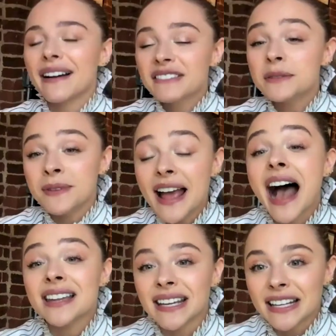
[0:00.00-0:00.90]
to be
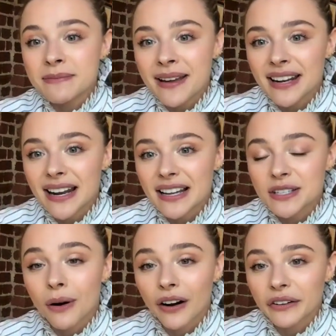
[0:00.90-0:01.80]
as animated as
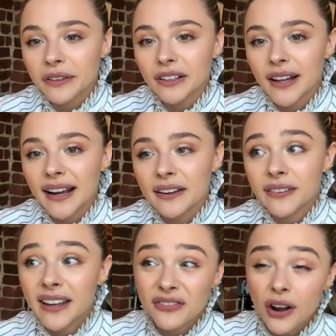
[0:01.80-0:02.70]
you are in real life,
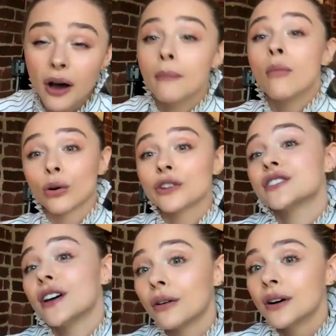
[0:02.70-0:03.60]
if not more
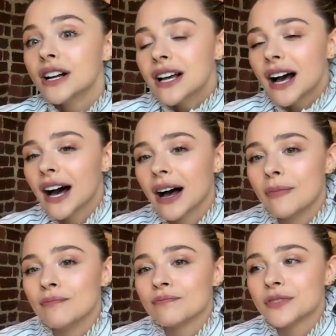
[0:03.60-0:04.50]
so.
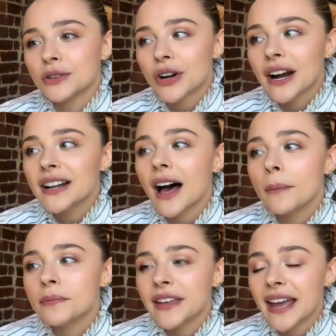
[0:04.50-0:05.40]
Um, so trying to up the